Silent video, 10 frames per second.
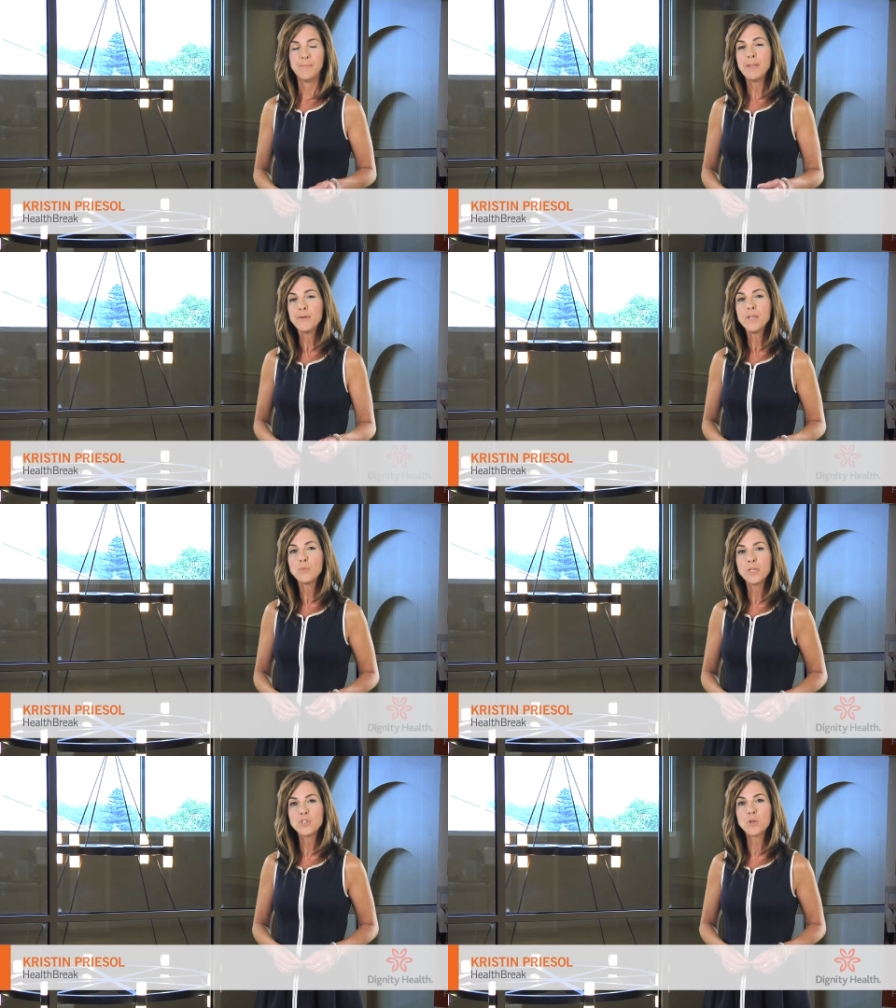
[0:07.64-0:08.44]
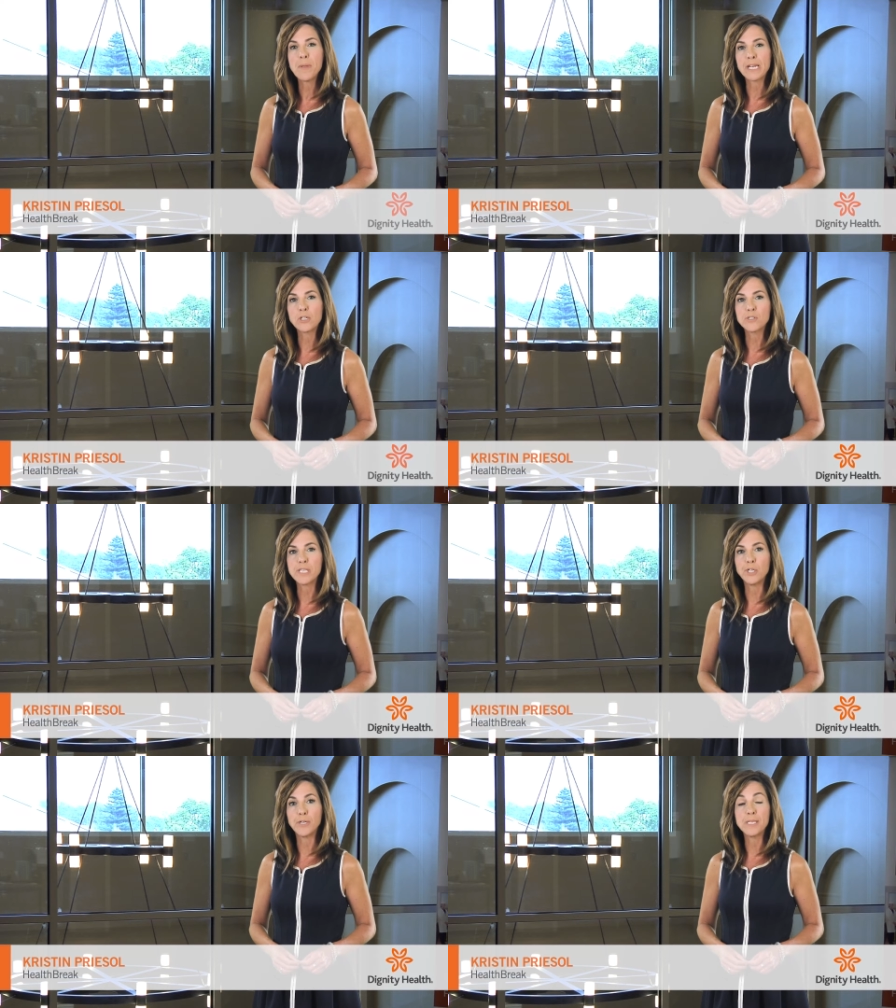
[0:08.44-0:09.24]
Marian Regional Medical
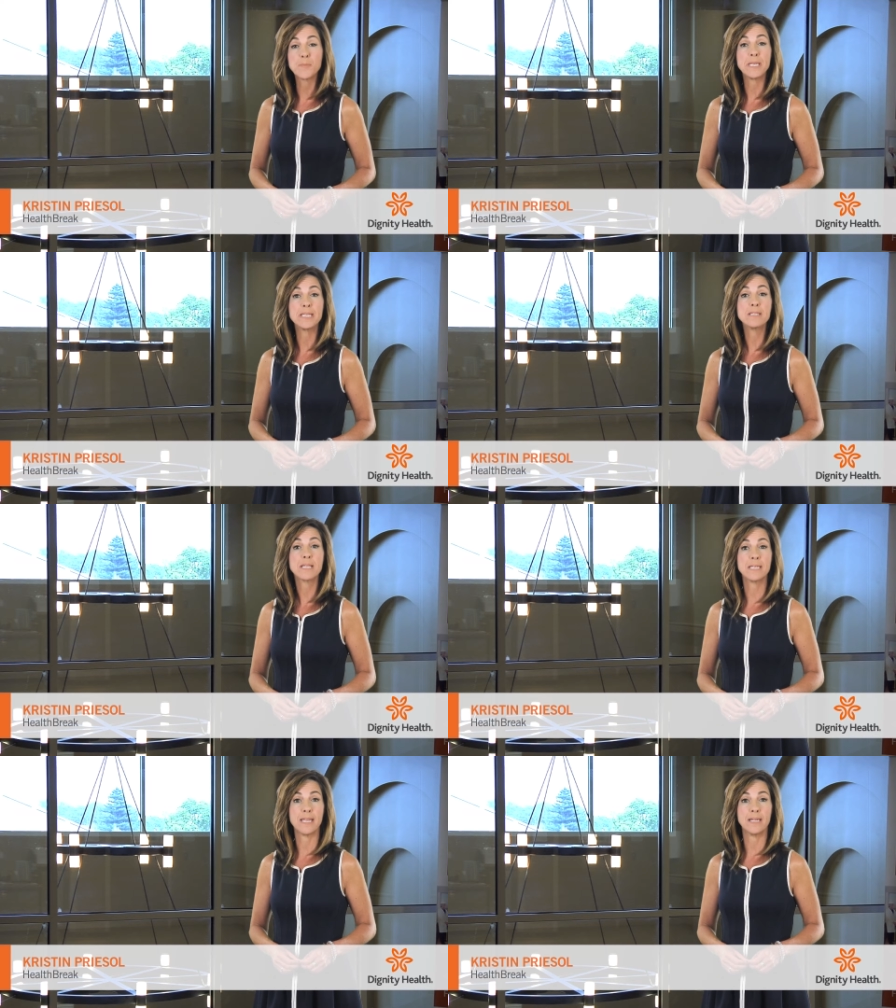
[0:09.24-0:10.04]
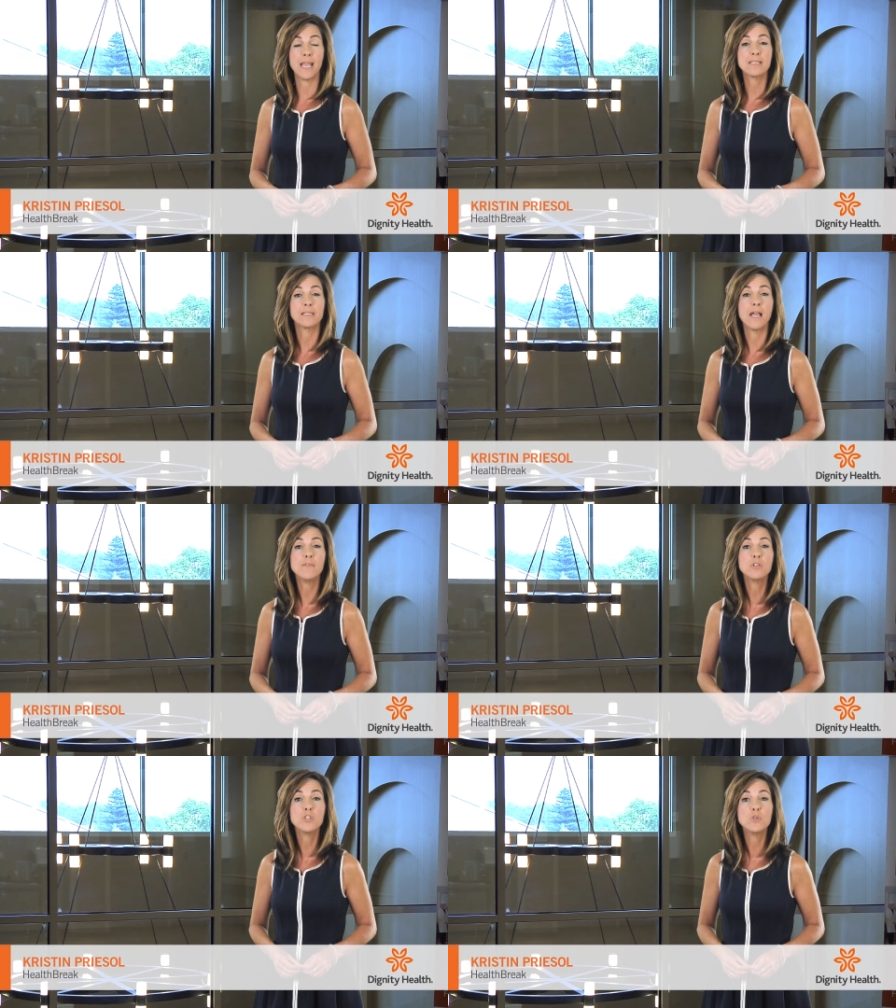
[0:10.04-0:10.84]
Center has been designated as a
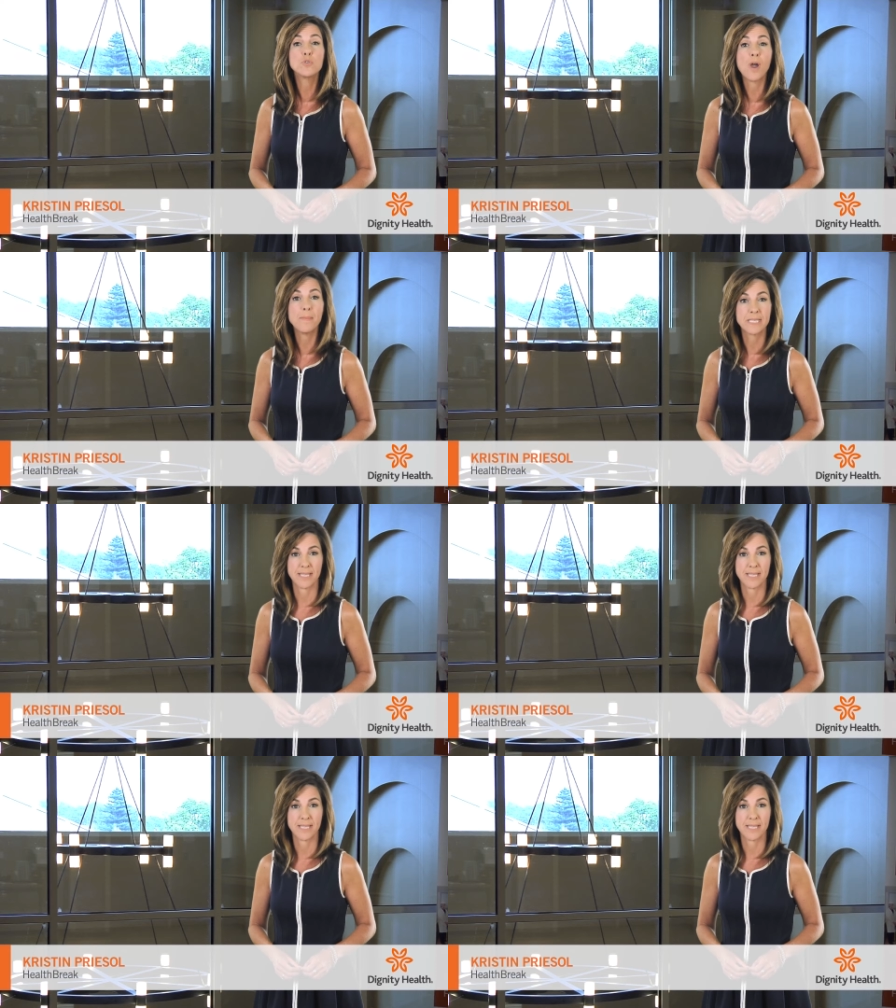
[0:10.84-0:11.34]
Level 2 Trauma